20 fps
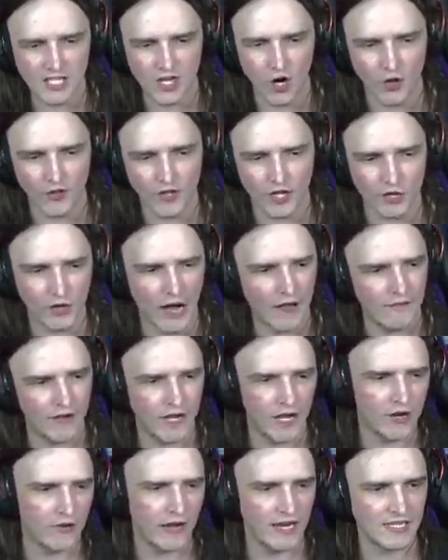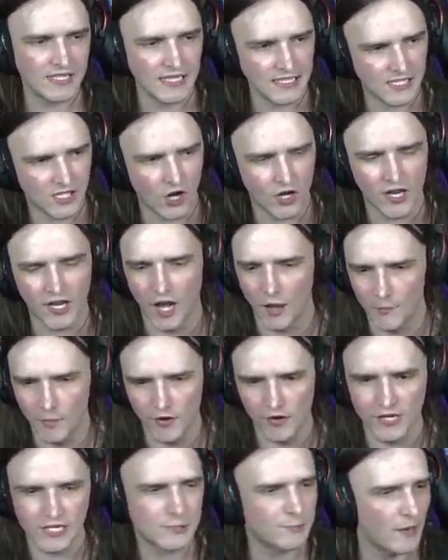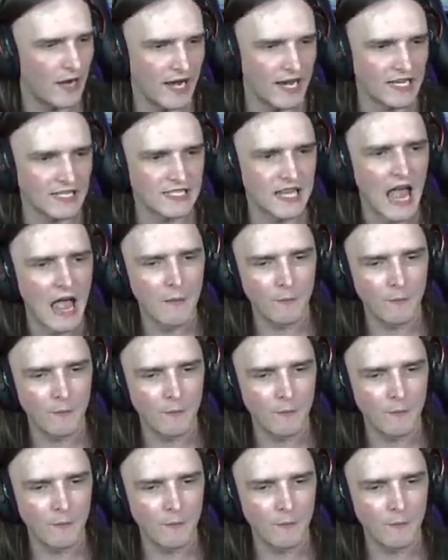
got the gravity rings, it's got a number of springs,